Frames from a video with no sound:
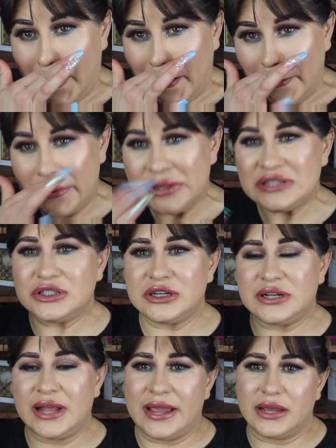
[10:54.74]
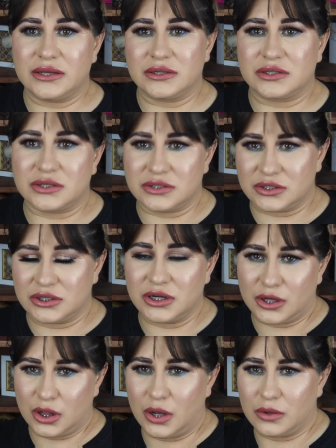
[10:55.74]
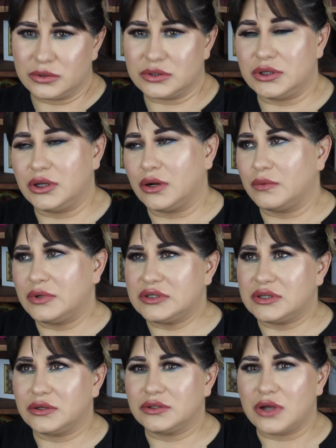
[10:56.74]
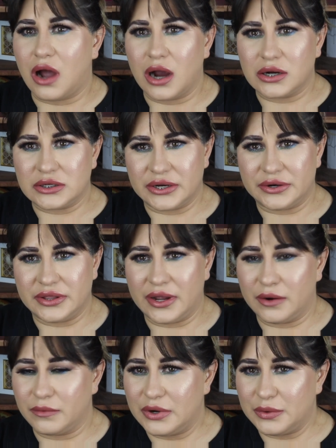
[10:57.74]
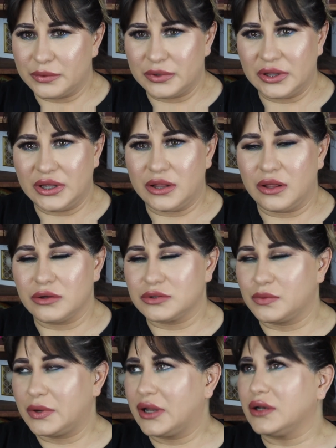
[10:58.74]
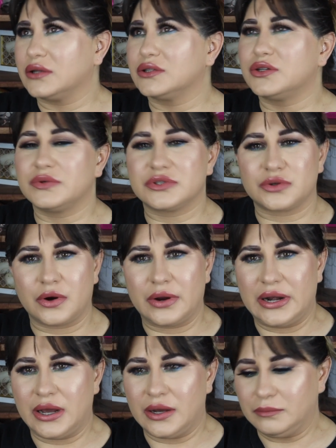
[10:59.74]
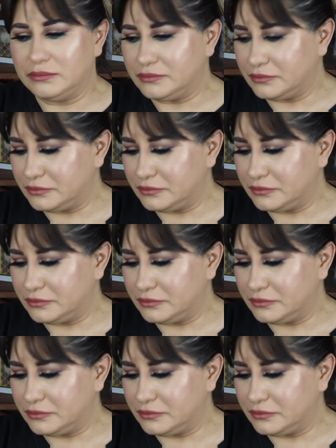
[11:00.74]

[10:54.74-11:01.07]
We stood close, you know, we still talked here and there. We were really close when she was growing up.